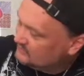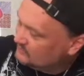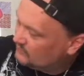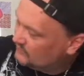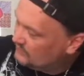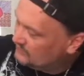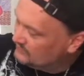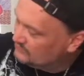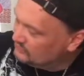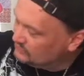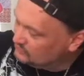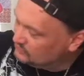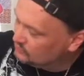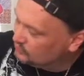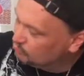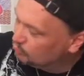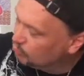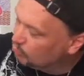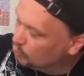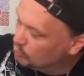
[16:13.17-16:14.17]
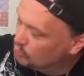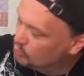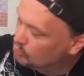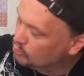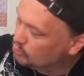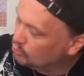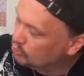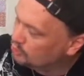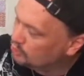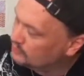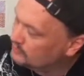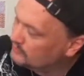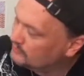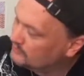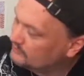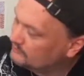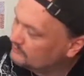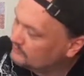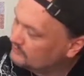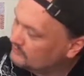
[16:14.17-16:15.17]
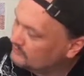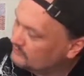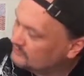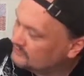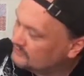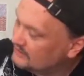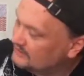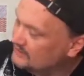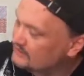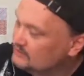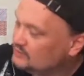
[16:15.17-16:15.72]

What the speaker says: he's ready to do war and everything else.